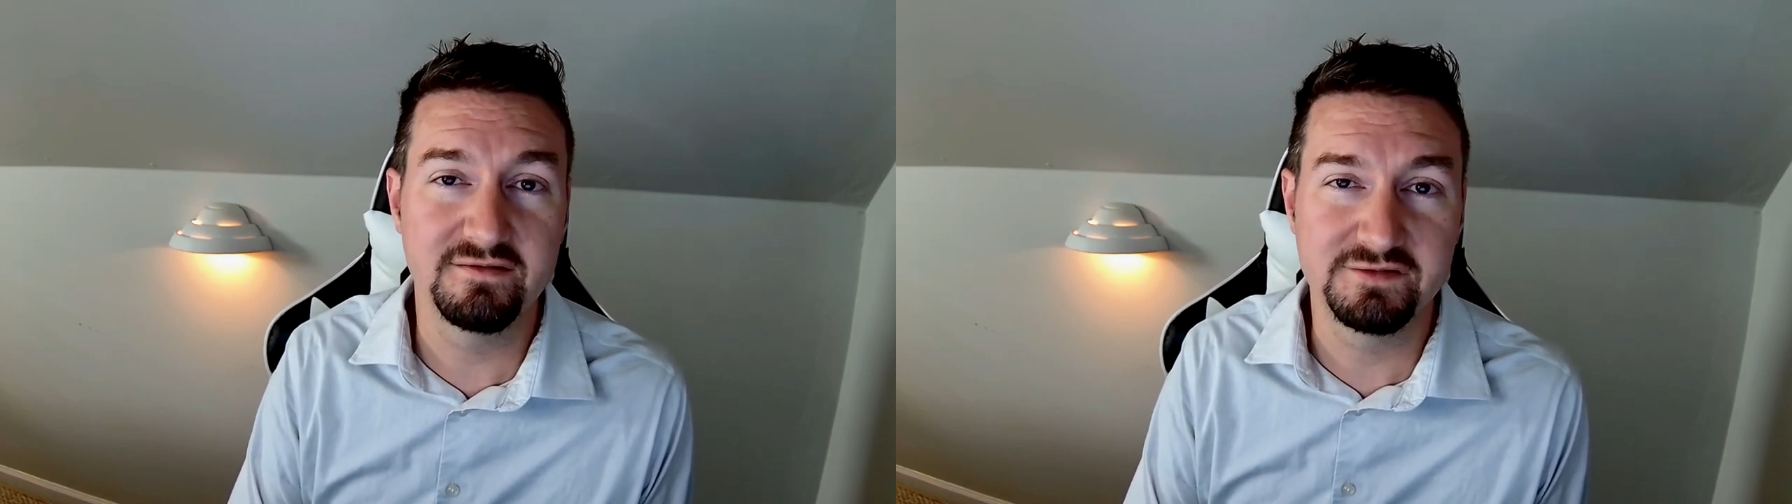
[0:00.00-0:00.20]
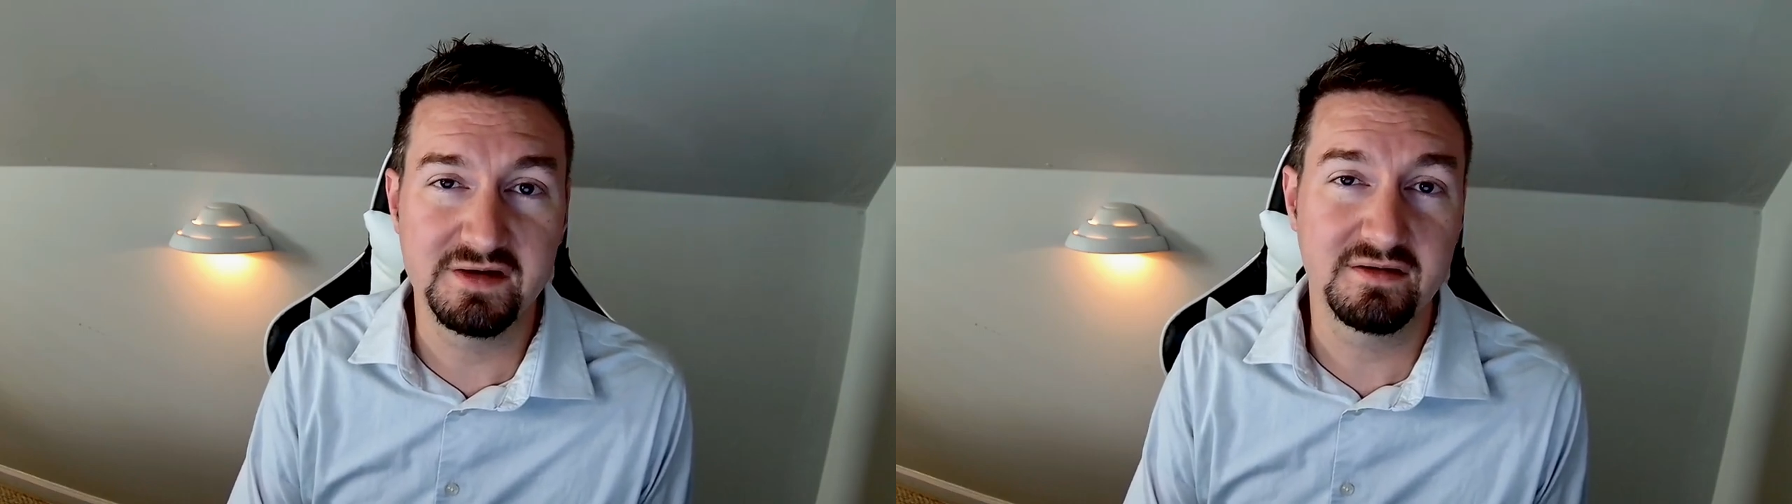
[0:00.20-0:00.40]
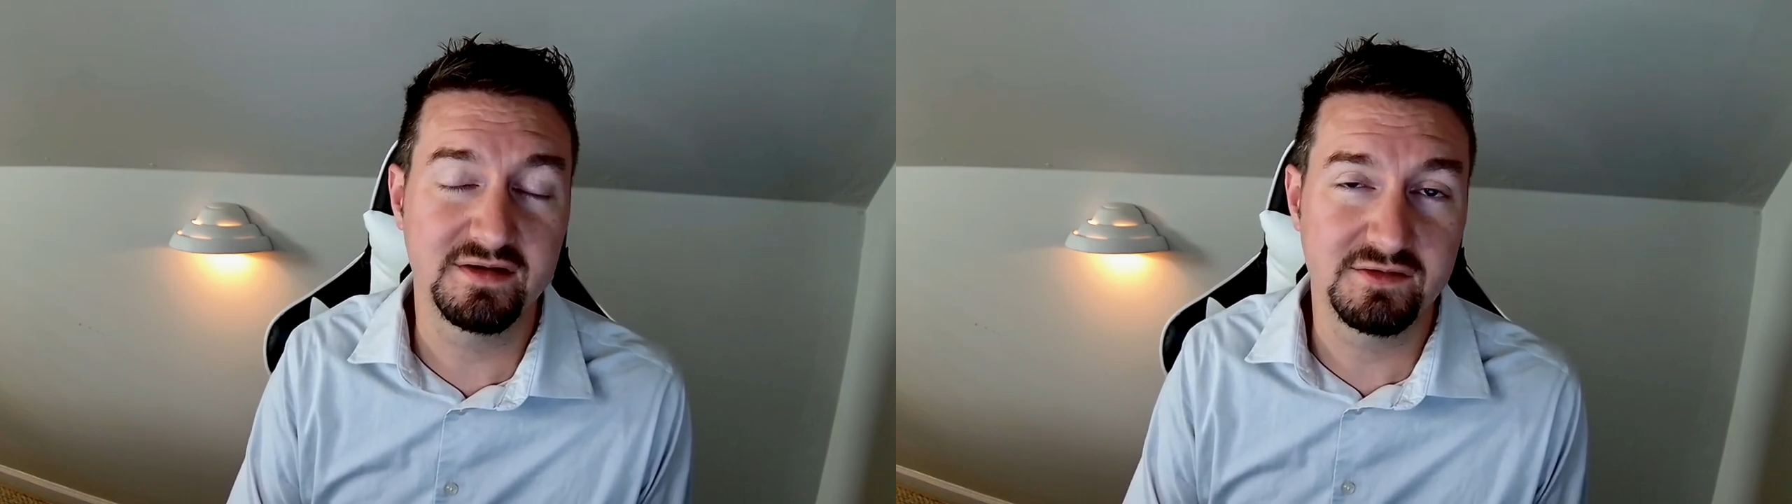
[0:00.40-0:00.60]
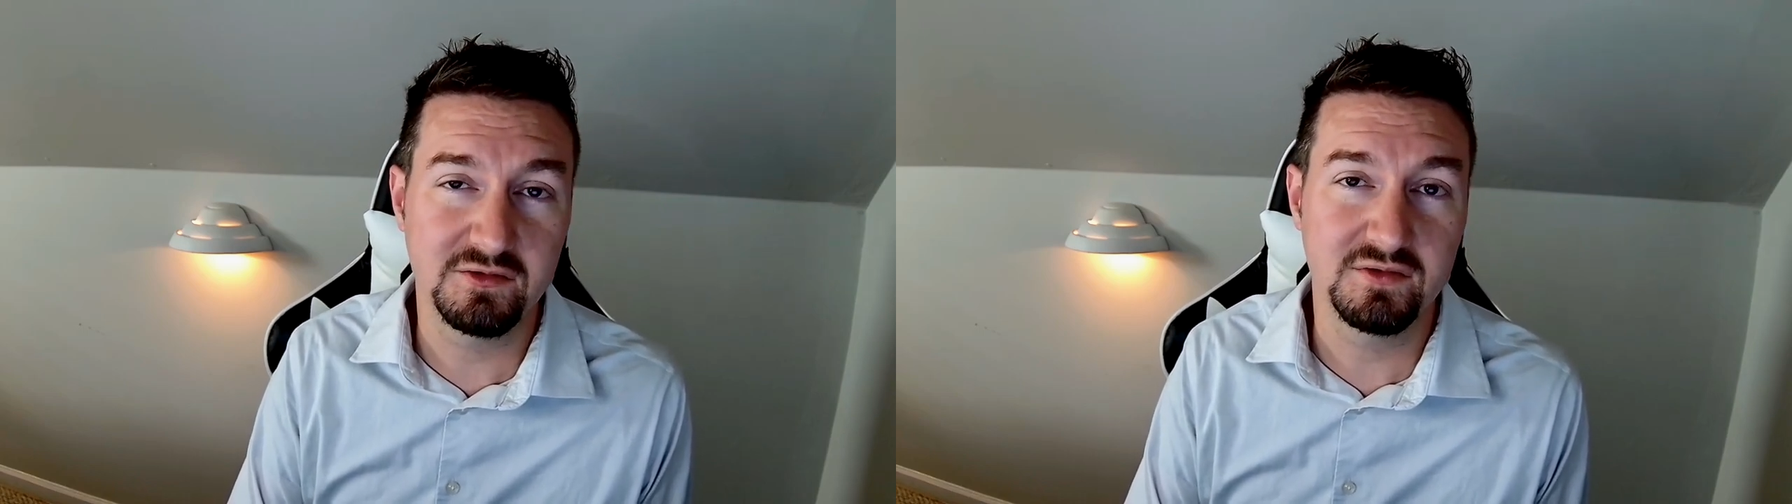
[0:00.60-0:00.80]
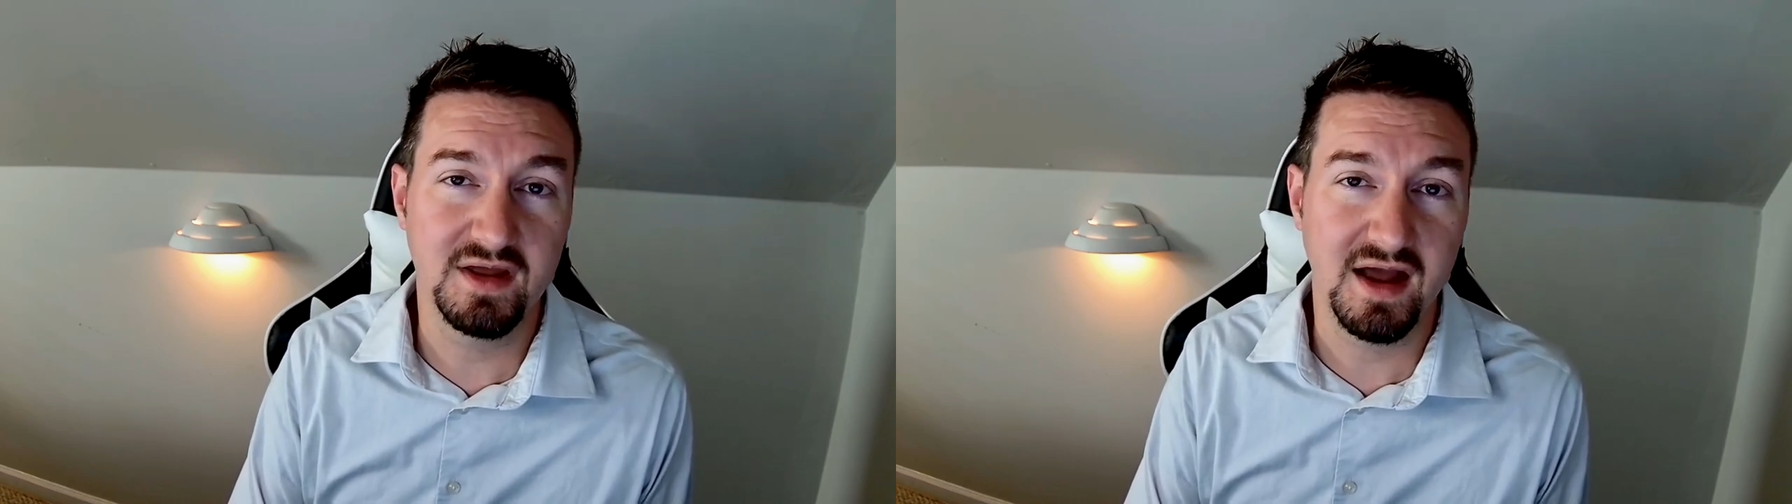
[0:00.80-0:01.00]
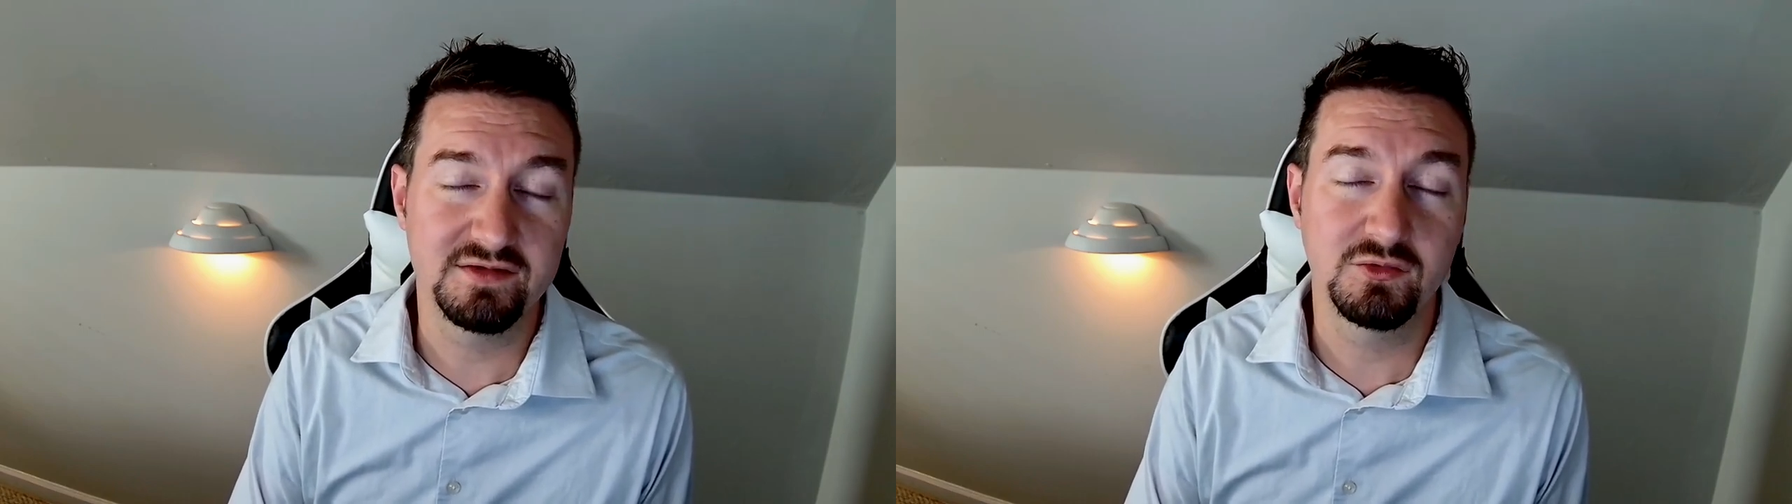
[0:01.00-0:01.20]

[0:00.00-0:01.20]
very soon, guys.